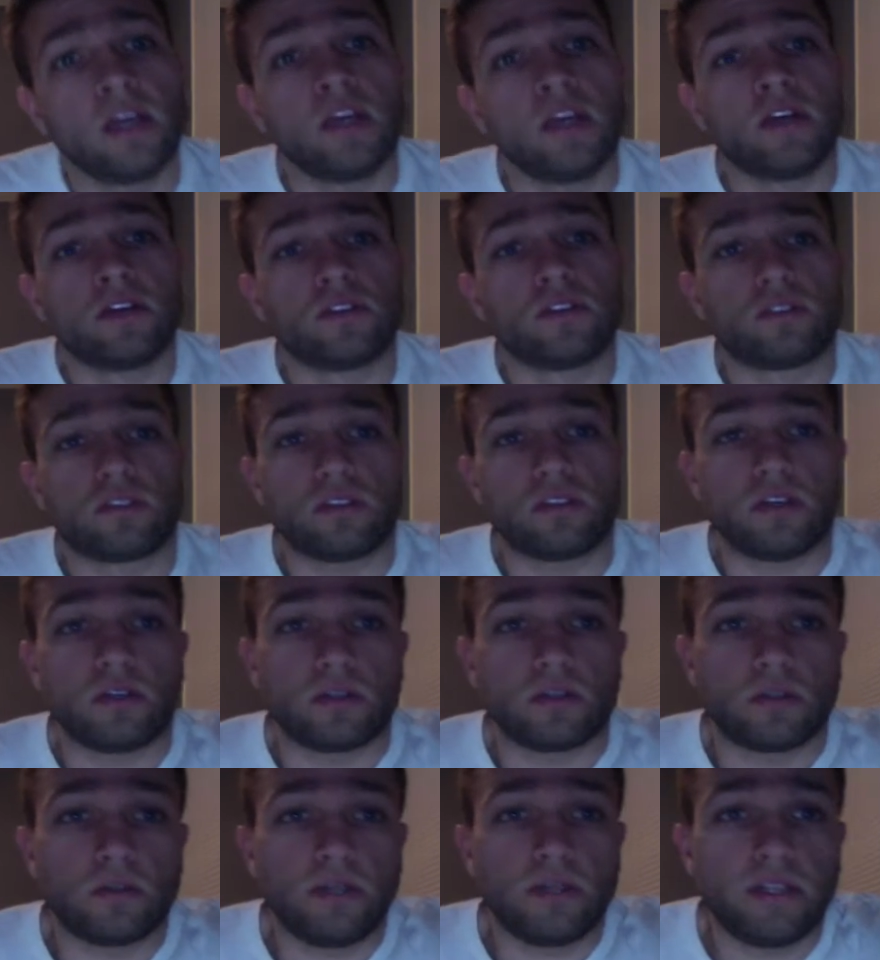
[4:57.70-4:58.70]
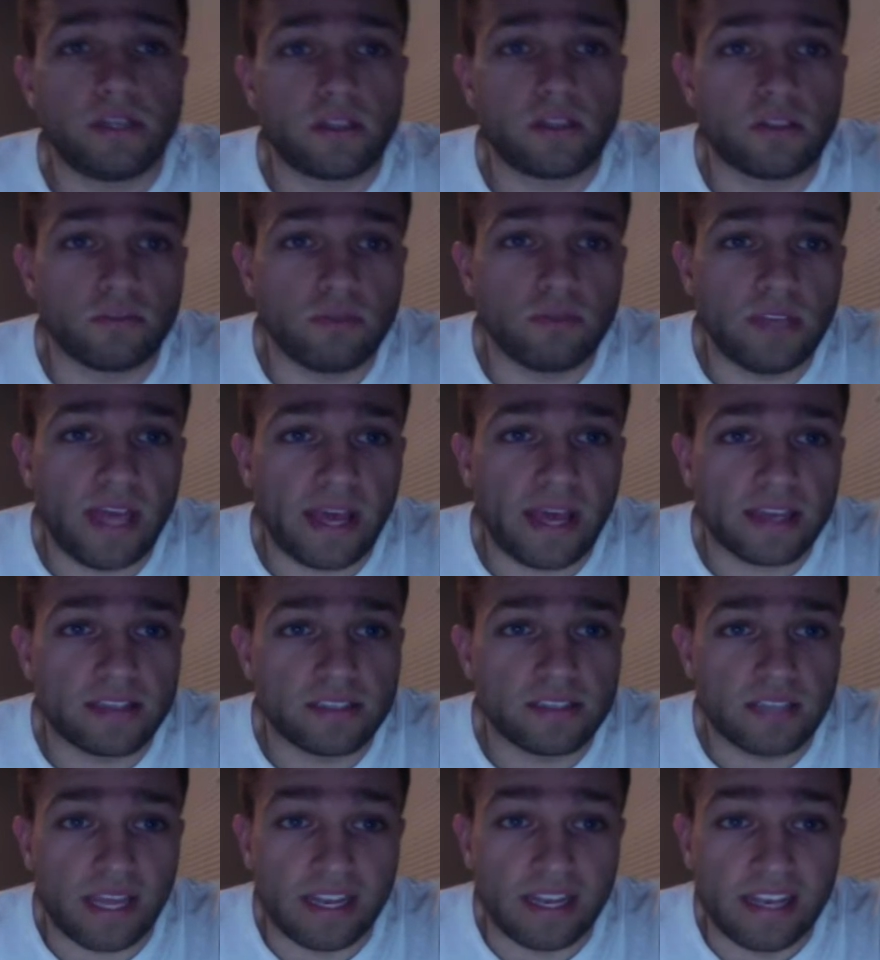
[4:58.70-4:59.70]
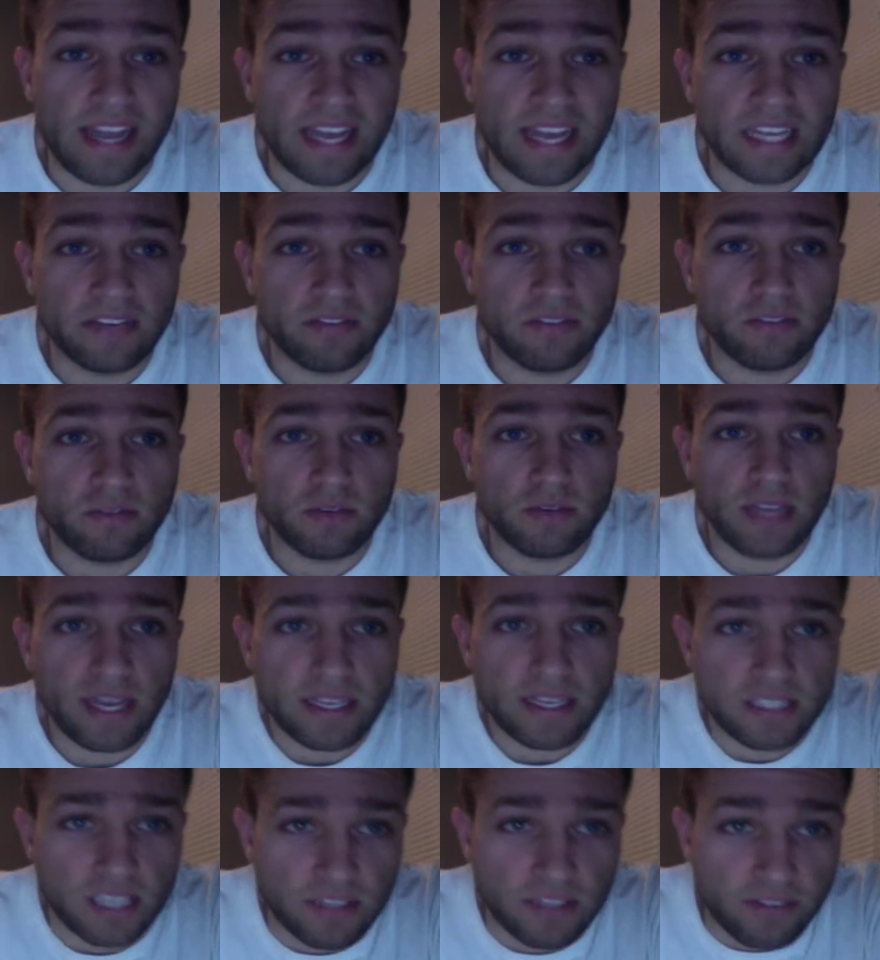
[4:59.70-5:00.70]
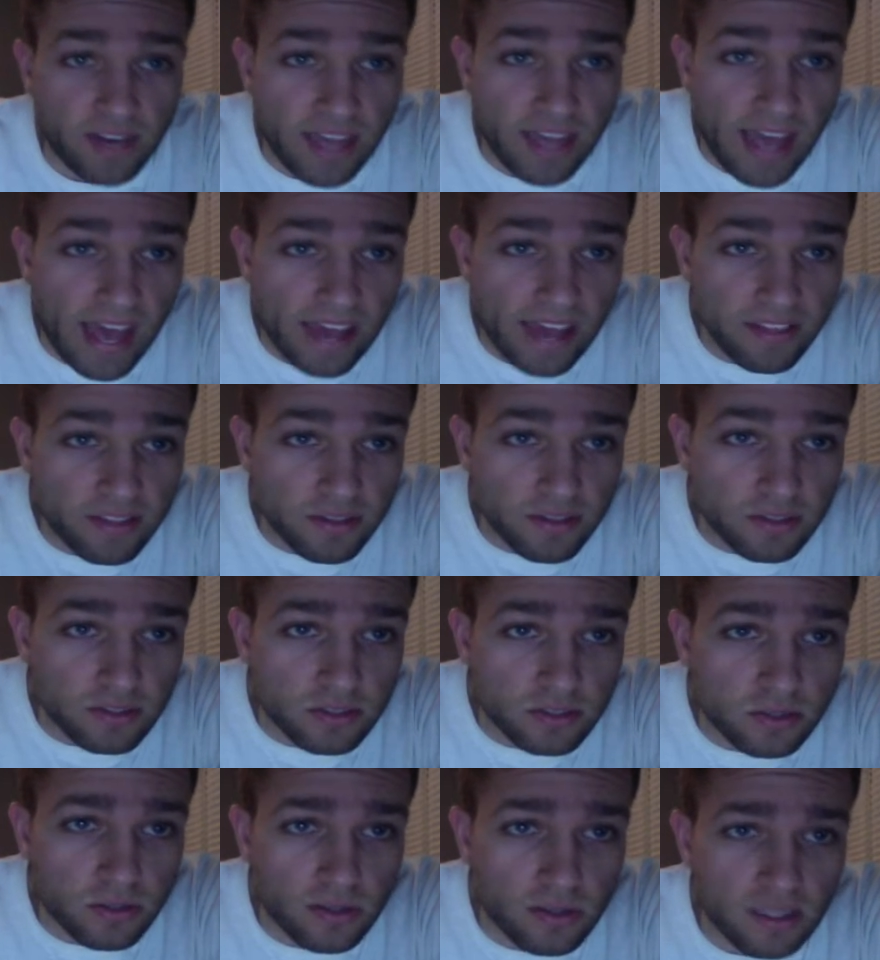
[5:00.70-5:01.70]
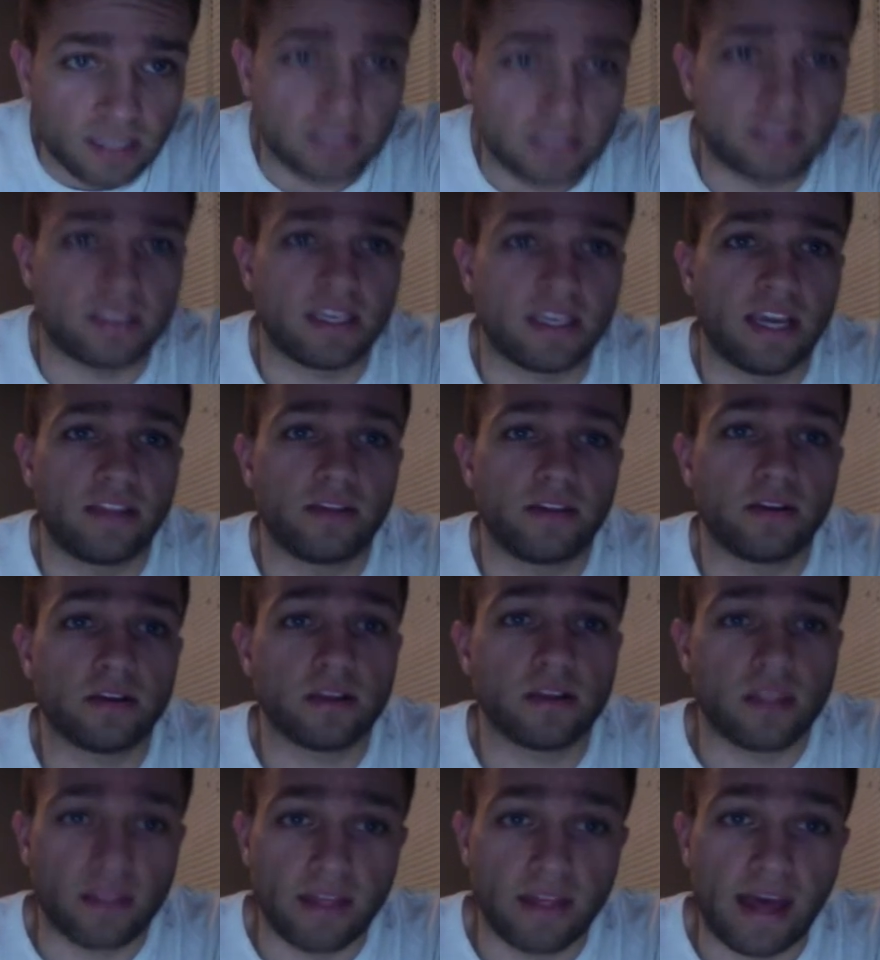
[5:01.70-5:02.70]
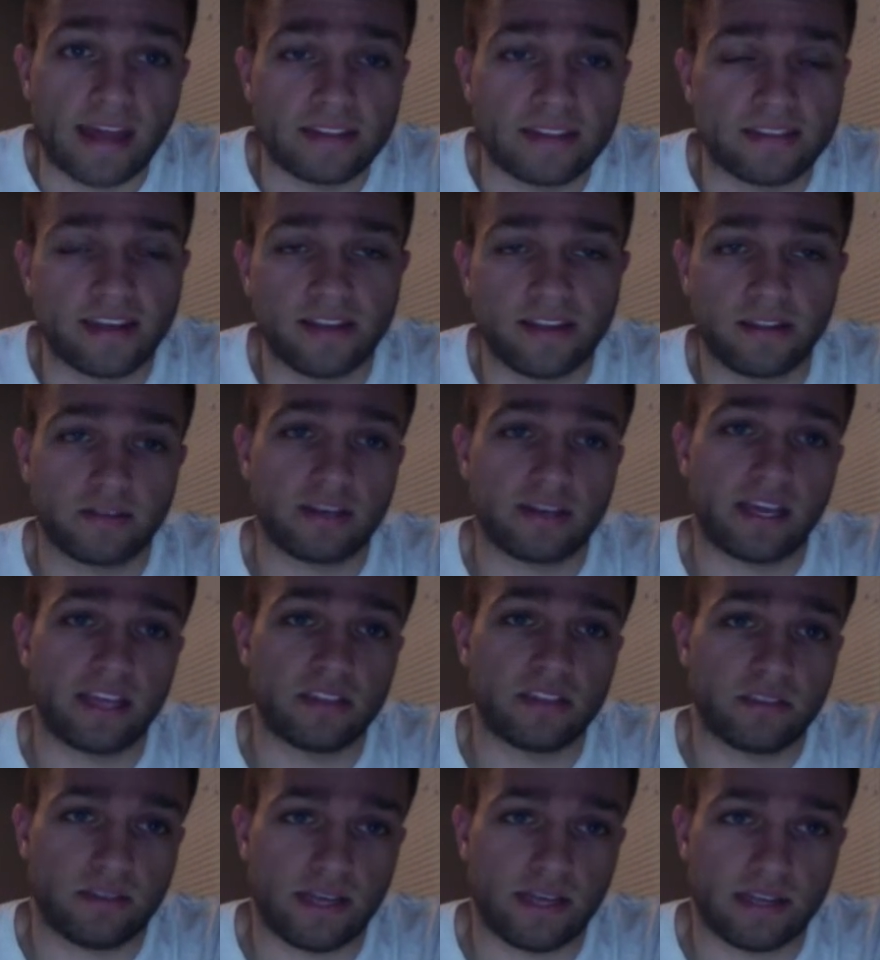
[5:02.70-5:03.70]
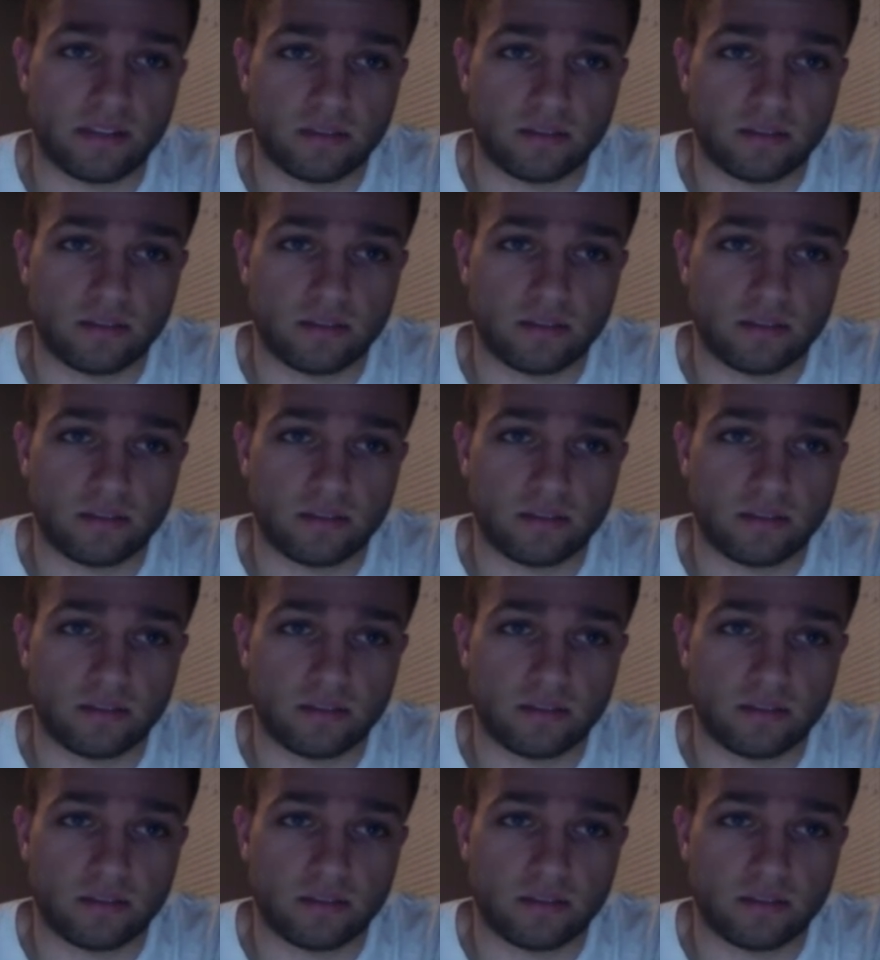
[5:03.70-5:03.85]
So 3x and negative 3x, if I add those two things together, that's how they'll cancel out.